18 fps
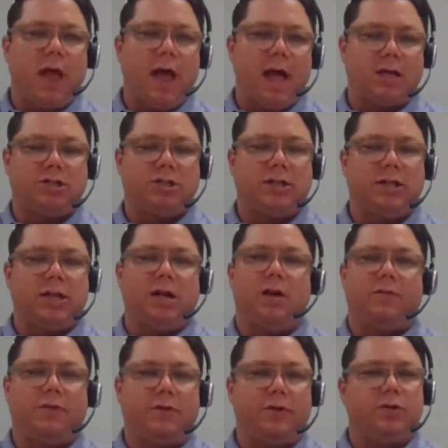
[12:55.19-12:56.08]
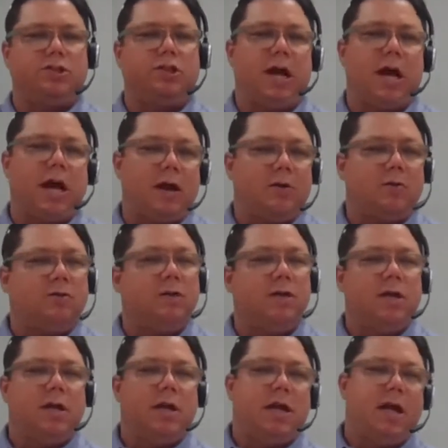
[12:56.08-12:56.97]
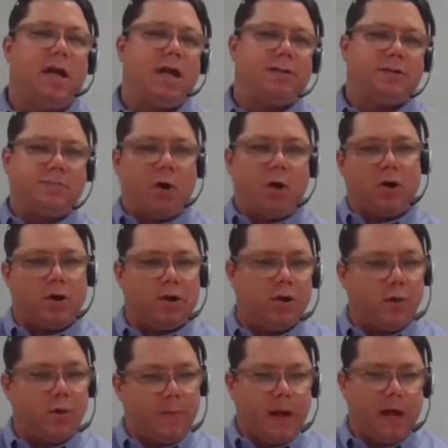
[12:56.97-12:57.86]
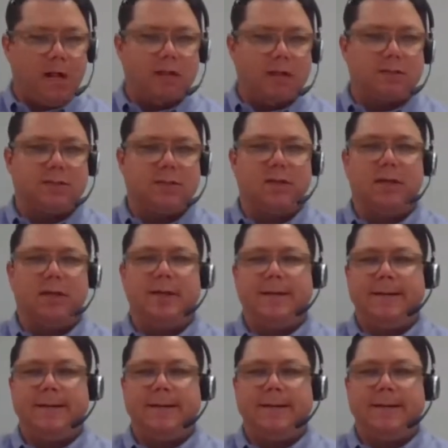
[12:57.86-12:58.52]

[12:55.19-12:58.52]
actually cover your child as part of your policy.